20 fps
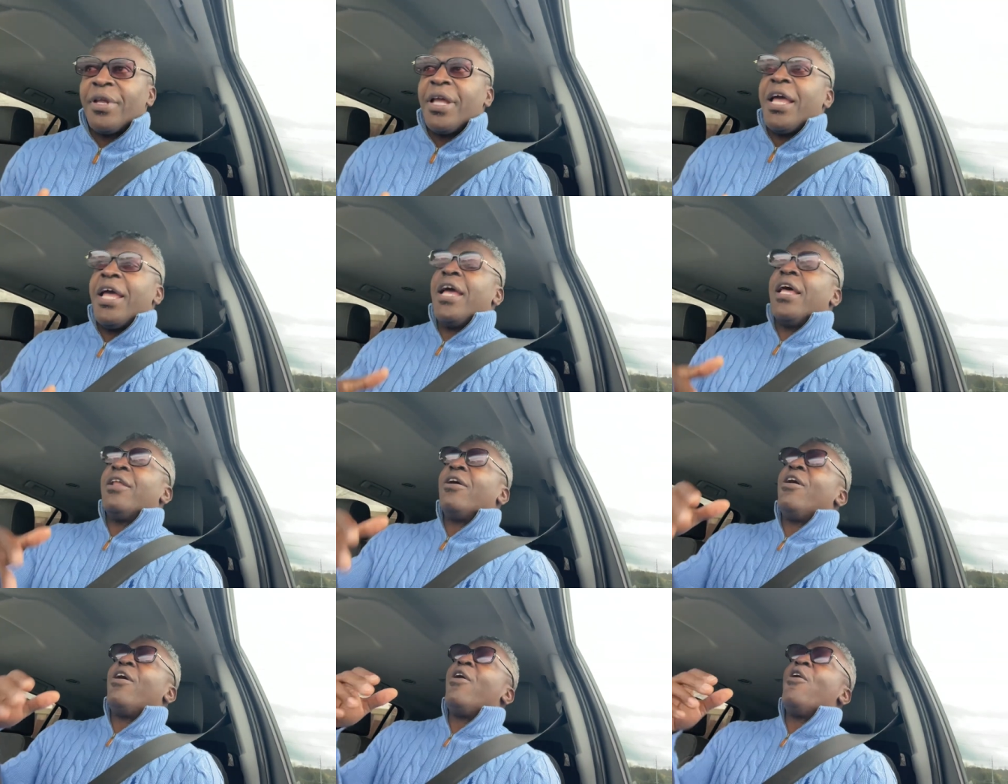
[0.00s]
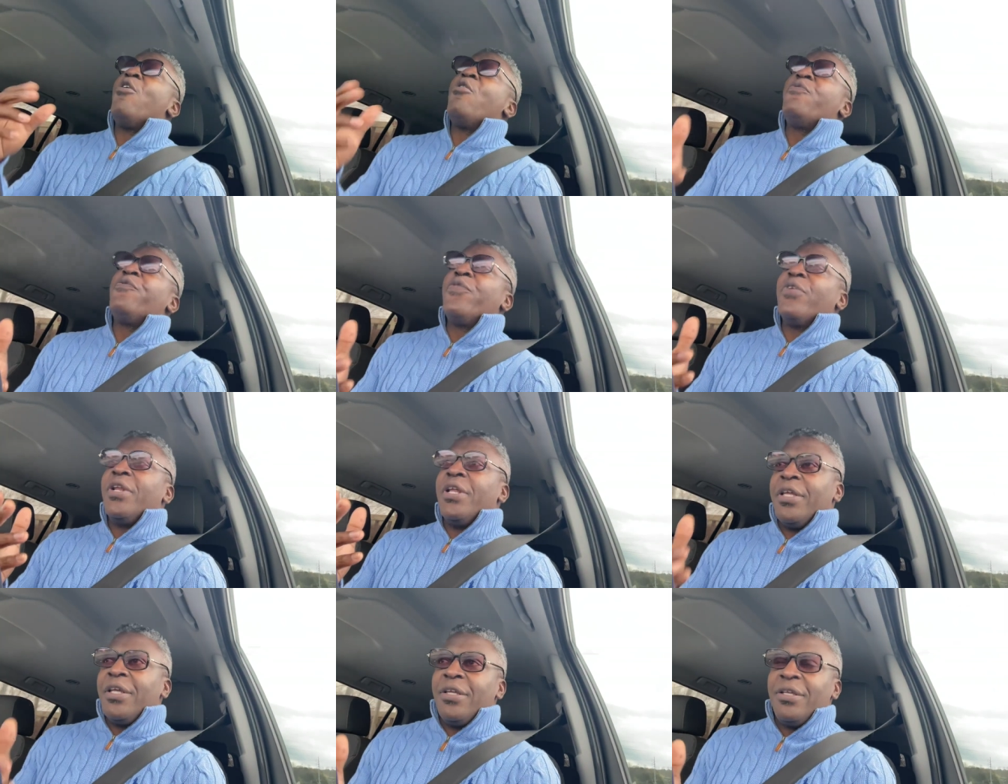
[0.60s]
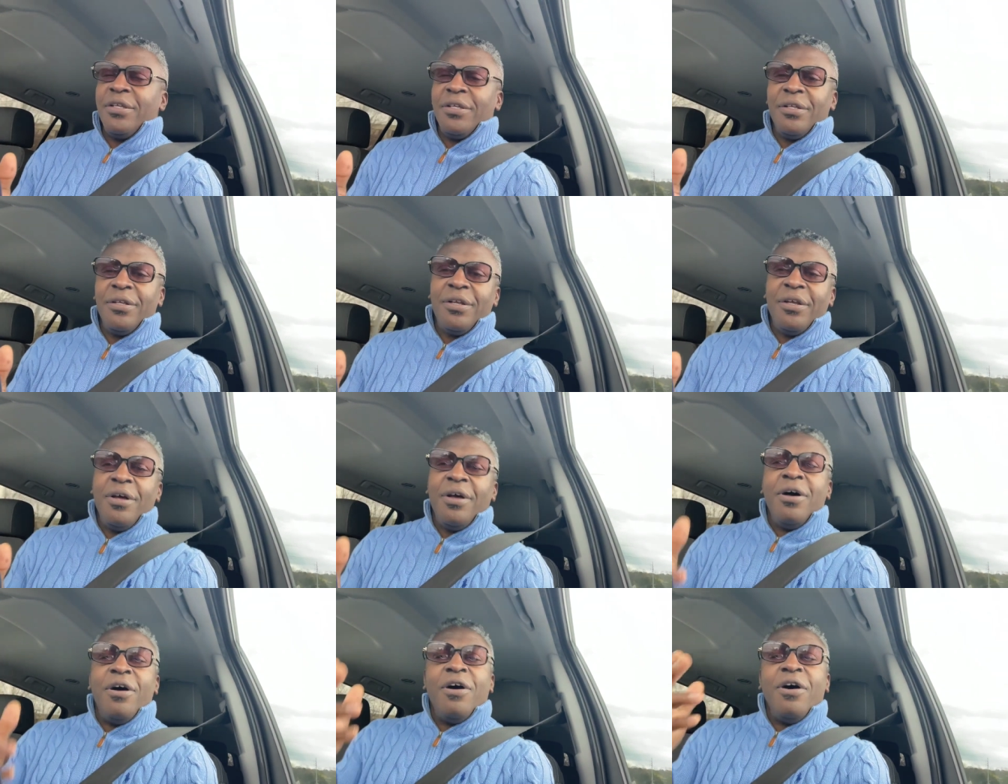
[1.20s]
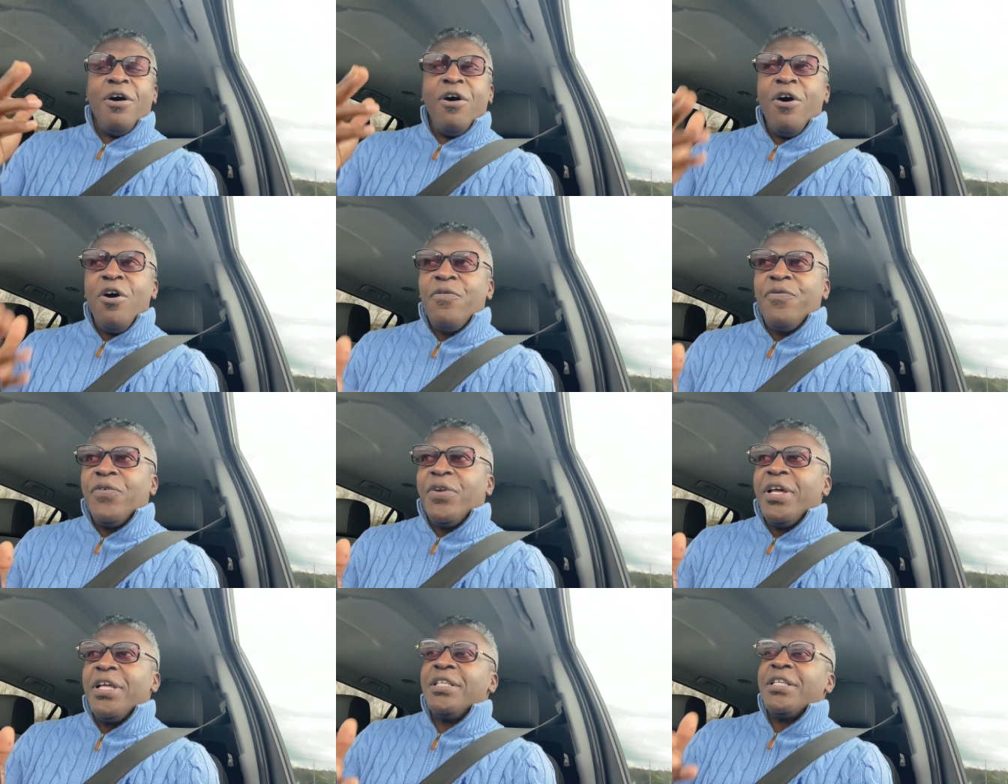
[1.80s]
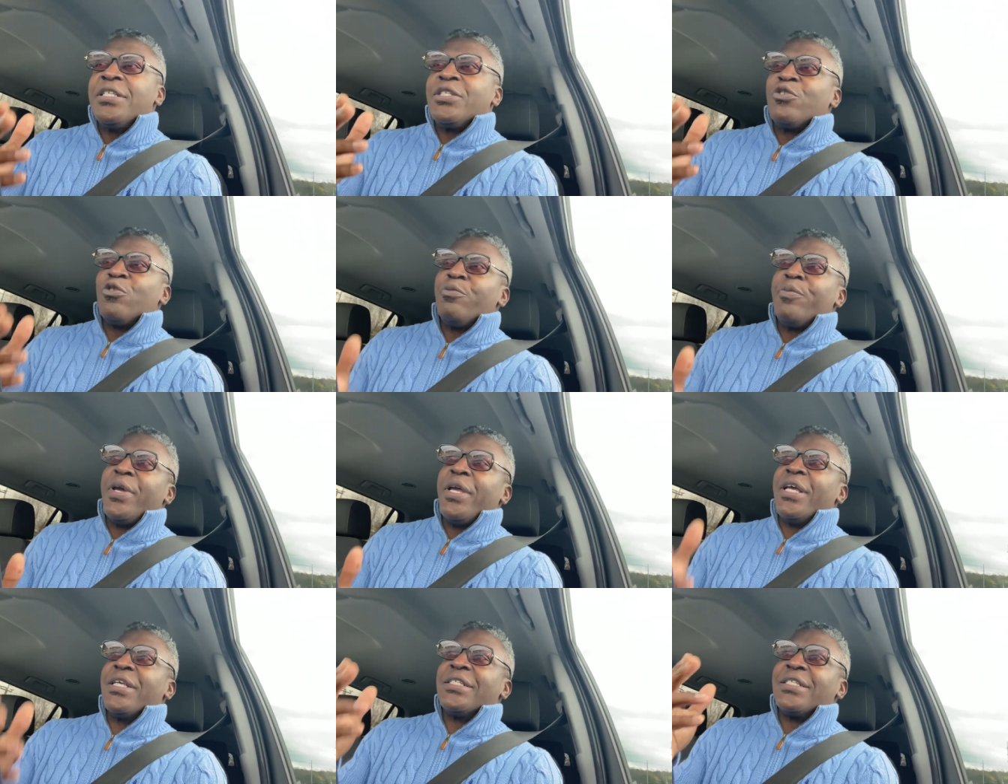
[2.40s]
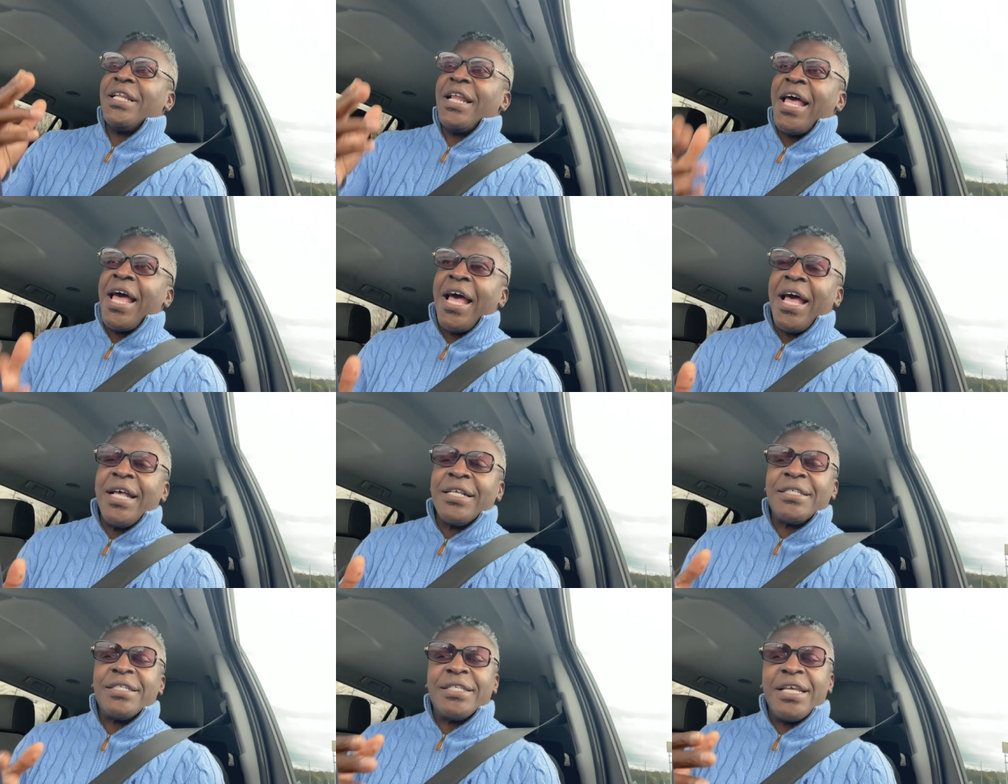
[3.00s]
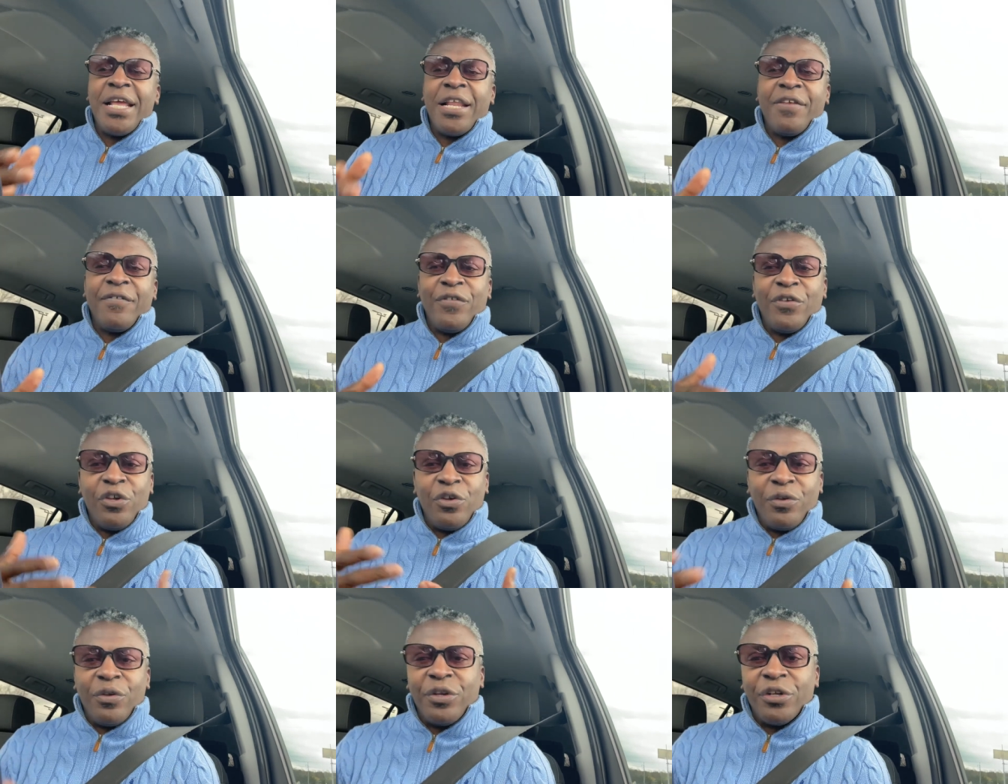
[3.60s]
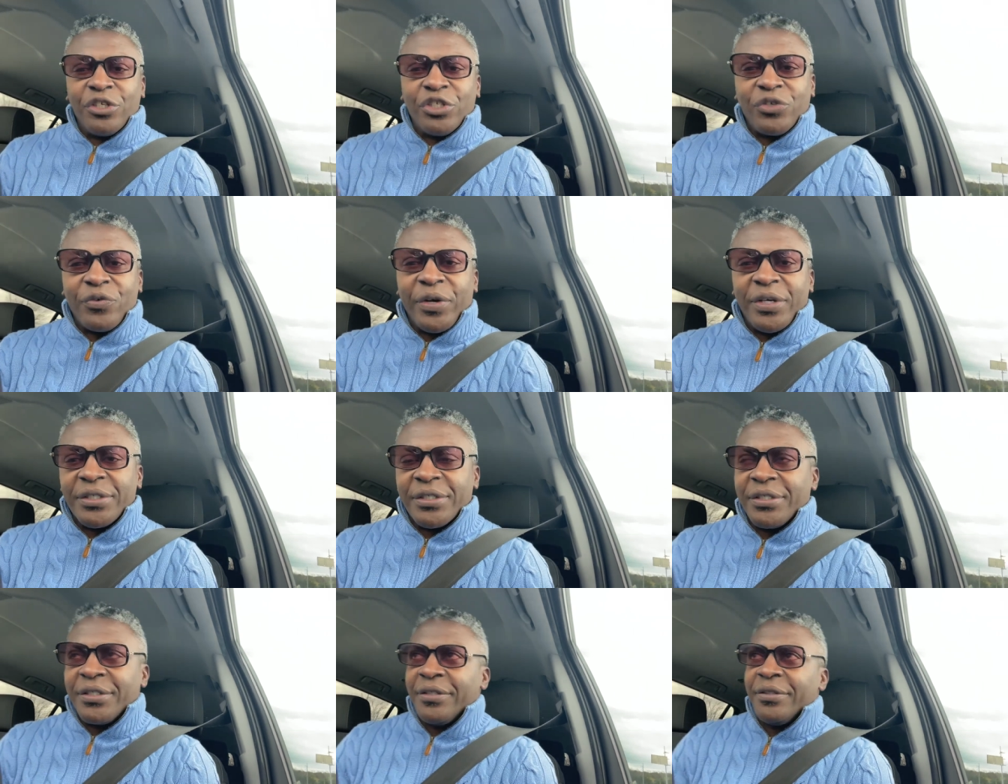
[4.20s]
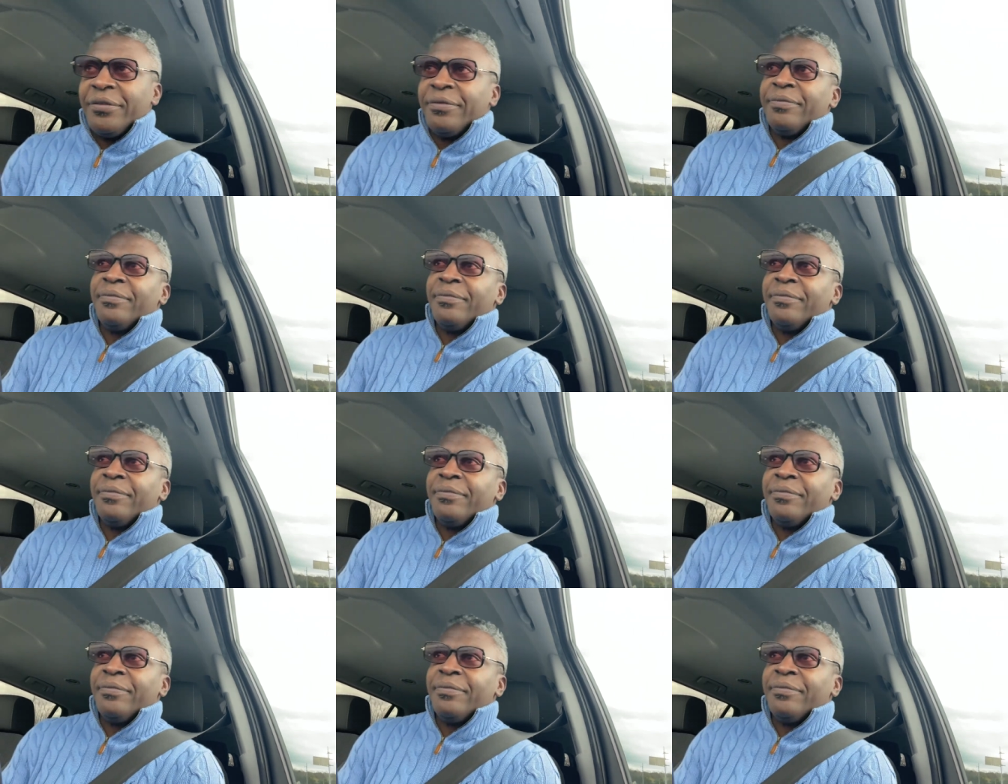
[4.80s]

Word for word: And hopefully, hopefully this will be his last State of the Union address.